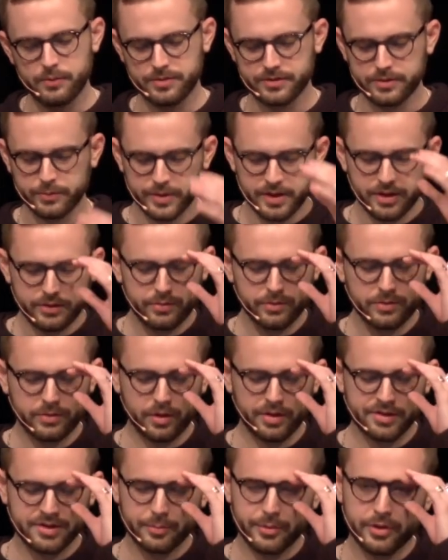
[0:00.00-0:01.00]
So we need to
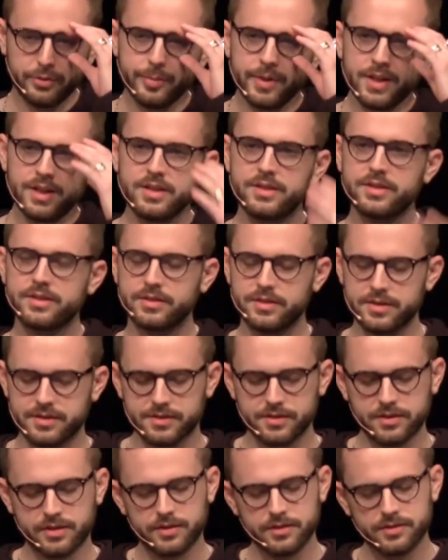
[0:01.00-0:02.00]
grow some humility
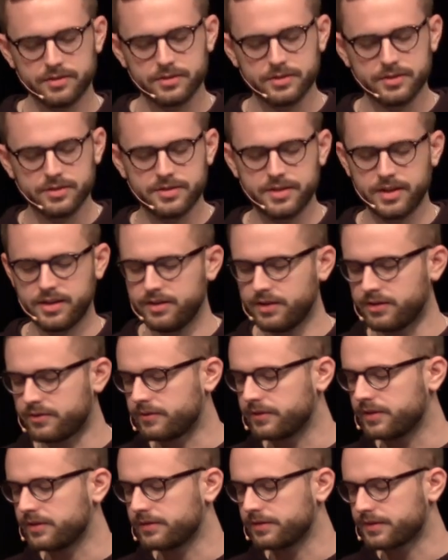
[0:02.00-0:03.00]
and start containing
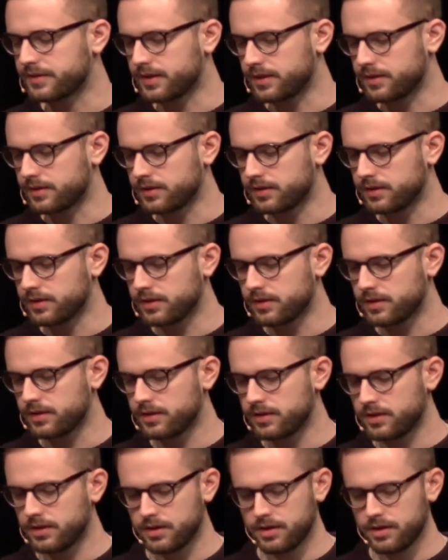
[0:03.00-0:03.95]
our egos, I think.